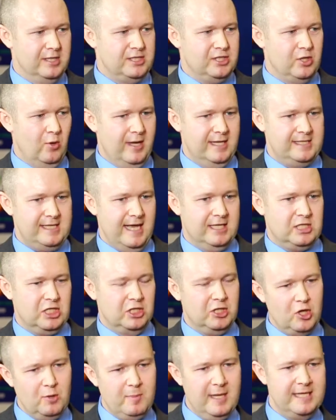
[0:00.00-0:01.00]
it. So it's a
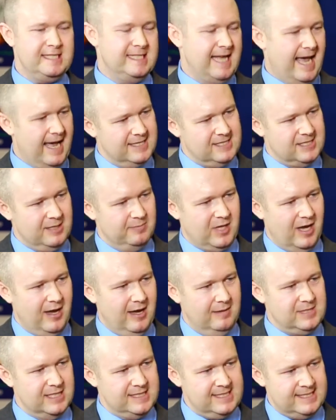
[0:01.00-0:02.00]
little bit sad
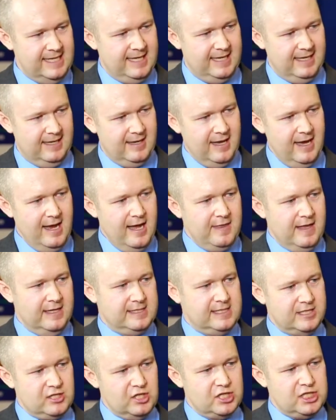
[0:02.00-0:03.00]
sometimes to see
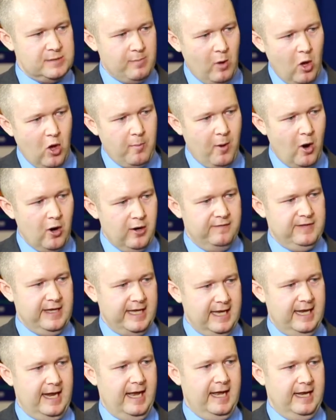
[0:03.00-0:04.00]
that such a small part of the
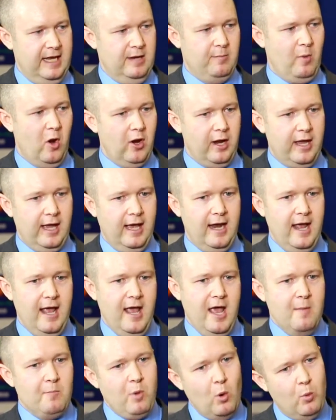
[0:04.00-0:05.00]
Canadian market.
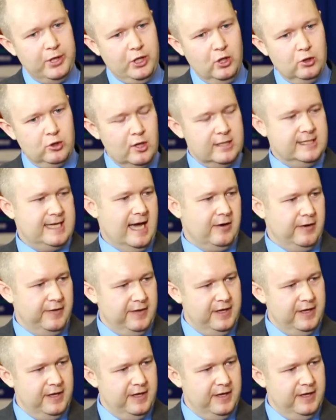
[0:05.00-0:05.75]
But when you look down